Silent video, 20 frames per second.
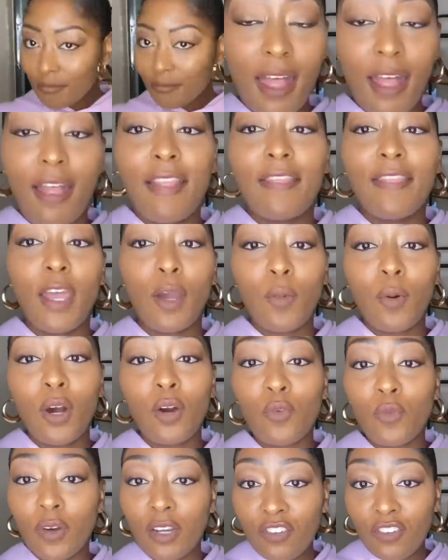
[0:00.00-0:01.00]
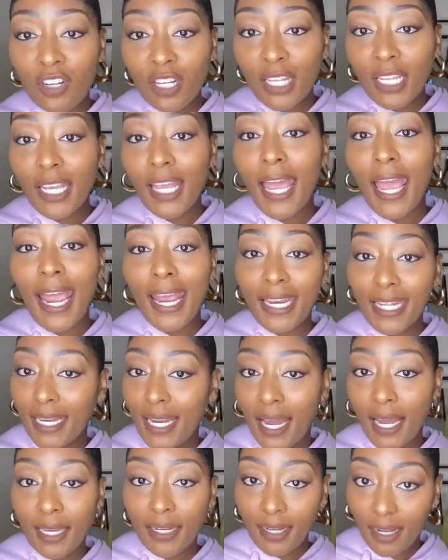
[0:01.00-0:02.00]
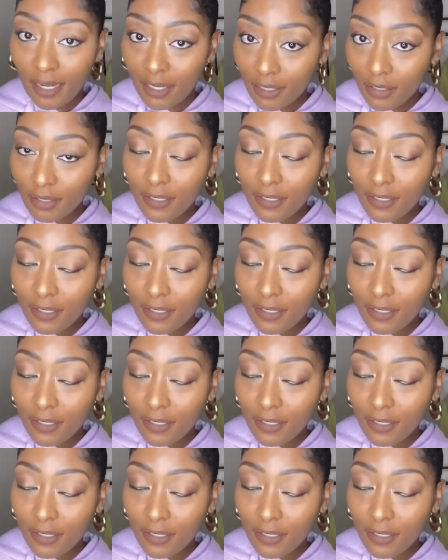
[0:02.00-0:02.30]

They were originally $89.